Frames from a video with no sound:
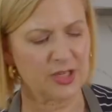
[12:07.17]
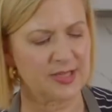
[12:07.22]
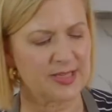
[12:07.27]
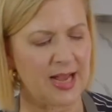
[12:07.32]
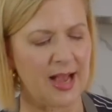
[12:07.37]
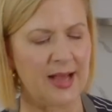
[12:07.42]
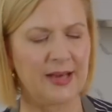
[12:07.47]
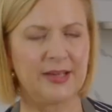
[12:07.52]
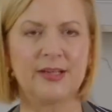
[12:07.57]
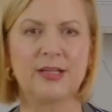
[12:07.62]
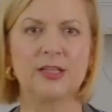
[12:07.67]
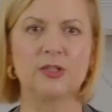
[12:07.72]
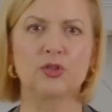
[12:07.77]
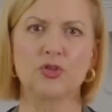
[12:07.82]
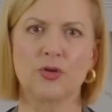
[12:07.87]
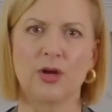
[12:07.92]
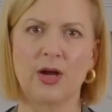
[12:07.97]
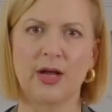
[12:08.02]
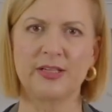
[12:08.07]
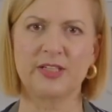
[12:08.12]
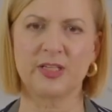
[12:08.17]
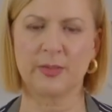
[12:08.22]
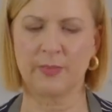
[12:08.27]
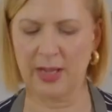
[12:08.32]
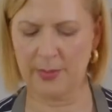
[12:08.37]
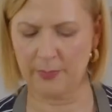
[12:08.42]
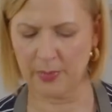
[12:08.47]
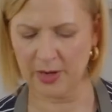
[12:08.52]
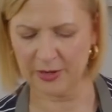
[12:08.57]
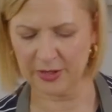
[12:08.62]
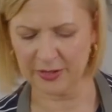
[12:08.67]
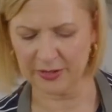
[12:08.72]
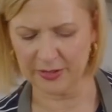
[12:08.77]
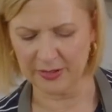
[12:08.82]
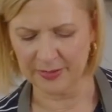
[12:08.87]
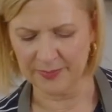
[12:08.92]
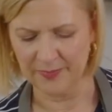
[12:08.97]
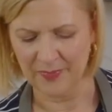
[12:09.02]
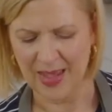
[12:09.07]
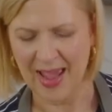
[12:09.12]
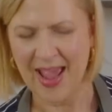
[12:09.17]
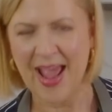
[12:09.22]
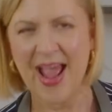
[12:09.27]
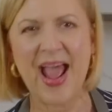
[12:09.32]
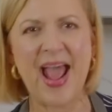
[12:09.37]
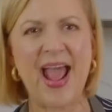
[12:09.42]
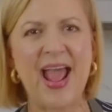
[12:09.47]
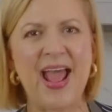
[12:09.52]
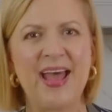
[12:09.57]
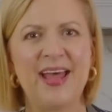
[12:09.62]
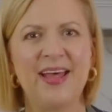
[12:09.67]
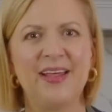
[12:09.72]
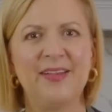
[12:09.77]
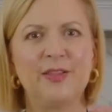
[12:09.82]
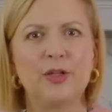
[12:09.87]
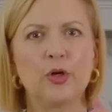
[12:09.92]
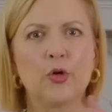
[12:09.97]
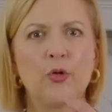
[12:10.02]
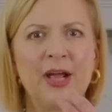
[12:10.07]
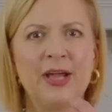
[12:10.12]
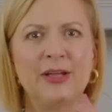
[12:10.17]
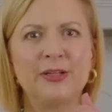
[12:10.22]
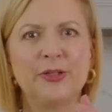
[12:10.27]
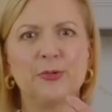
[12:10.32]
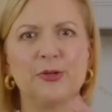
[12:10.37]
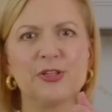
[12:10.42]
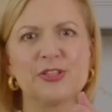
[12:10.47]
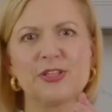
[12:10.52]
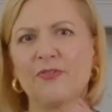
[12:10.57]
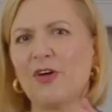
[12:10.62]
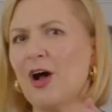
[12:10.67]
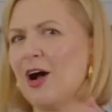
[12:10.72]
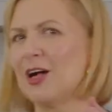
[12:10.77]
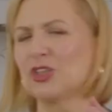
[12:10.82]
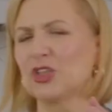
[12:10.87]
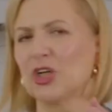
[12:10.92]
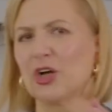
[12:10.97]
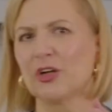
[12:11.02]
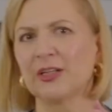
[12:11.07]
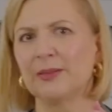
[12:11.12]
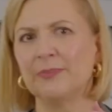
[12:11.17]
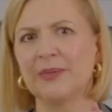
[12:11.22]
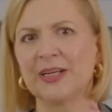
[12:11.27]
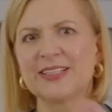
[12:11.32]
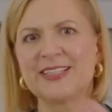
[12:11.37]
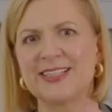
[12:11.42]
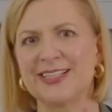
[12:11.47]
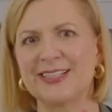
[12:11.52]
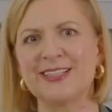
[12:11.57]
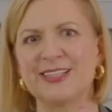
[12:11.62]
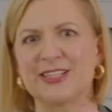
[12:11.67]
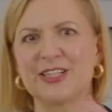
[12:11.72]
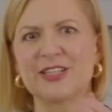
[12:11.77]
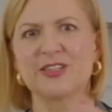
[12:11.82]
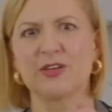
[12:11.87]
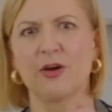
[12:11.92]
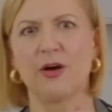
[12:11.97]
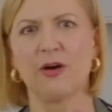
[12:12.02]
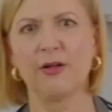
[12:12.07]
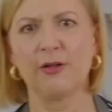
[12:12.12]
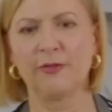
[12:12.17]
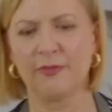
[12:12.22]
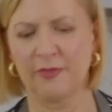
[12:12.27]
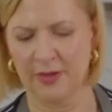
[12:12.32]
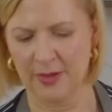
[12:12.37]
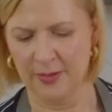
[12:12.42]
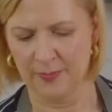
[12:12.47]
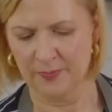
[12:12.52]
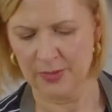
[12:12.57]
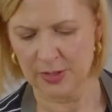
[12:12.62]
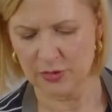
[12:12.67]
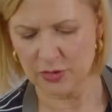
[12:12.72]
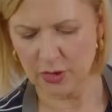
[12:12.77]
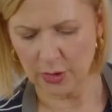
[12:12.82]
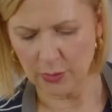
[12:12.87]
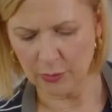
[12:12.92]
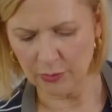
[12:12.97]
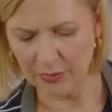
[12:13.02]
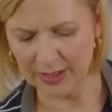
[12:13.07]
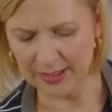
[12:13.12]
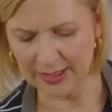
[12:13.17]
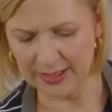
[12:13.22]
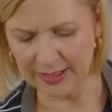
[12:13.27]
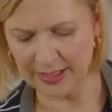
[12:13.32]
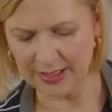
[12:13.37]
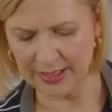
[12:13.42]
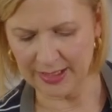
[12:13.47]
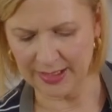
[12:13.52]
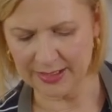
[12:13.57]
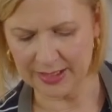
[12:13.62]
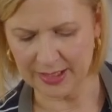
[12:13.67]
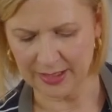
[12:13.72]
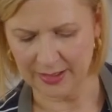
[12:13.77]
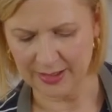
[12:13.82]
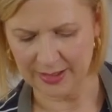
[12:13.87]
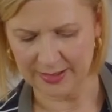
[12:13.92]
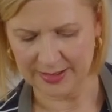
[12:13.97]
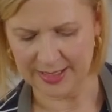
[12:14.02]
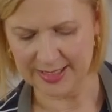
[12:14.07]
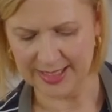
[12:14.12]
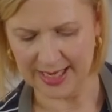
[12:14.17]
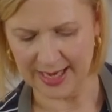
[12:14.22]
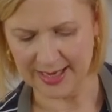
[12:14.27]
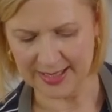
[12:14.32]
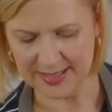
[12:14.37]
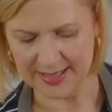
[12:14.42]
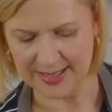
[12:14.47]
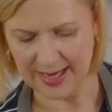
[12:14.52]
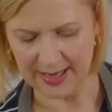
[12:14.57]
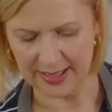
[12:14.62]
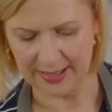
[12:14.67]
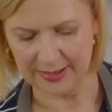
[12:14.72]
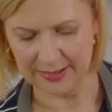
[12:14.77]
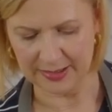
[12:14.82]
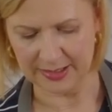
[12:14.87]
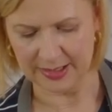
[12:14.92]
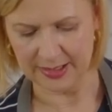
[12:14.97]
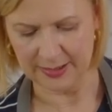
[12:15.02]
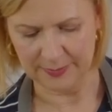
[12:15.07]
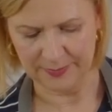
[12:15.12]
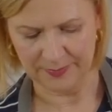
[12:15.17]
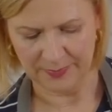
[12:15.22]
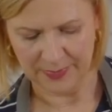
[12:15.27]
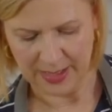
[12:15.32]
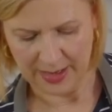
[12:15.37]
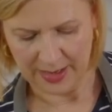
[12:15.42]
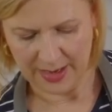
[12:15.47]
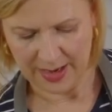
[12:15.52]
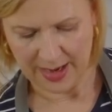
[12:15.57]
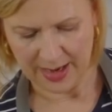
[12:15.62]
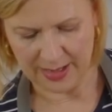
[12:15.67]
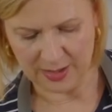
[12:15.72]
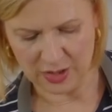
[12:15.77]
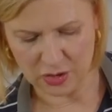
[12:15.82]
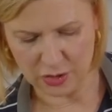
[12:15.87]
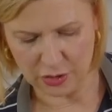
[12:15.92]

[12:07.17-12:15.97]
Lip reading: added it dry to my butter, and the granules of hot chocolate mix didn't dissolve. So you really need to take a second and stir